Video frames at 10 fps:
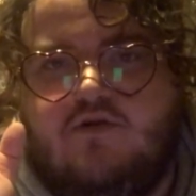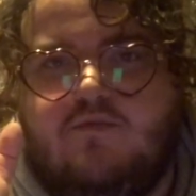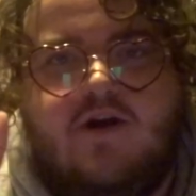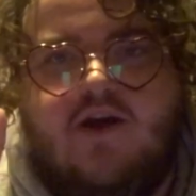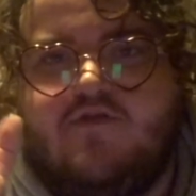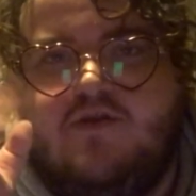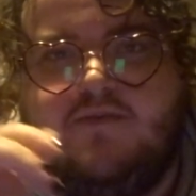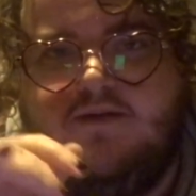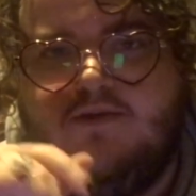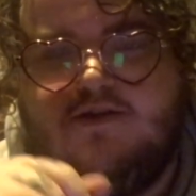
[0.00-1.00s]
or whatever the
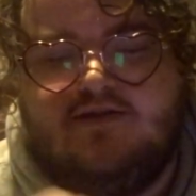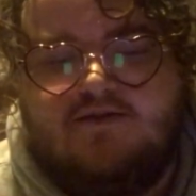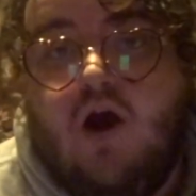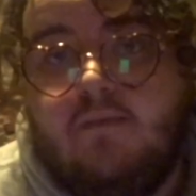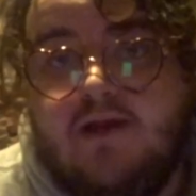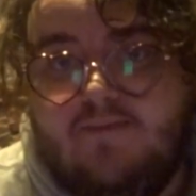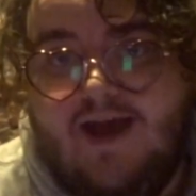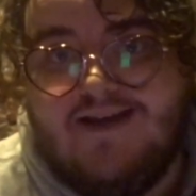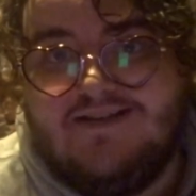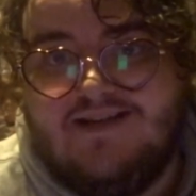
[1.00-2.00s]
meme is. Probably a
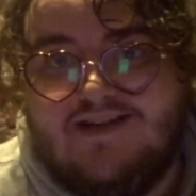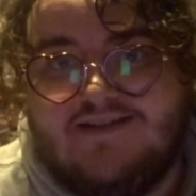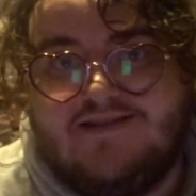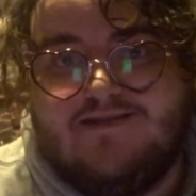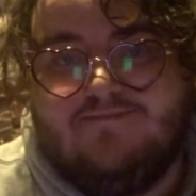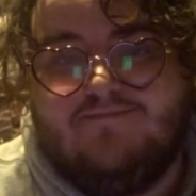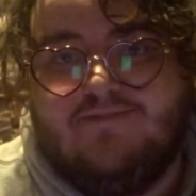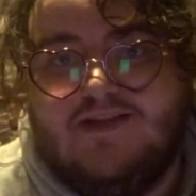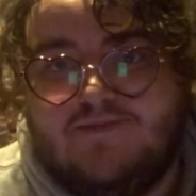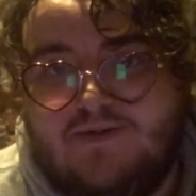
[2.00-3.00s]
masochist,
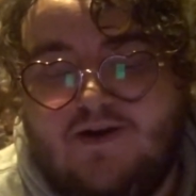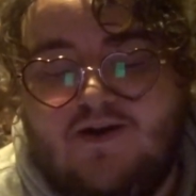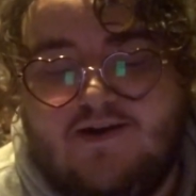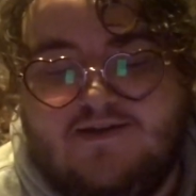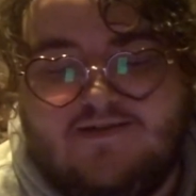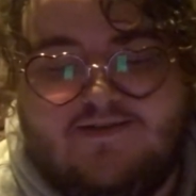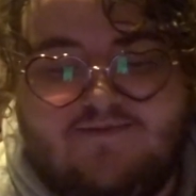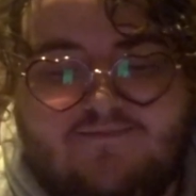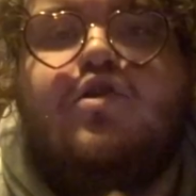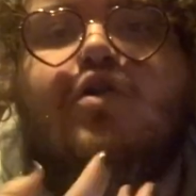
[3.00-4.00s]
let's be honest.
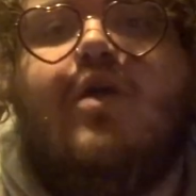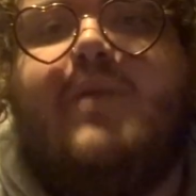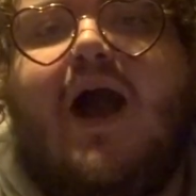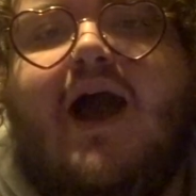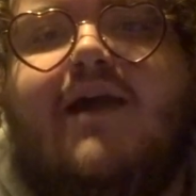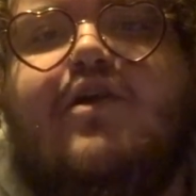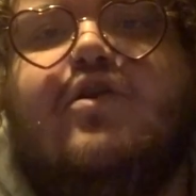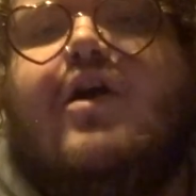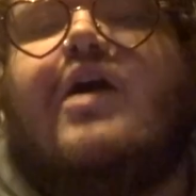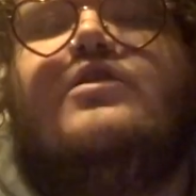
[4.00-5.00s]
You're a piner, a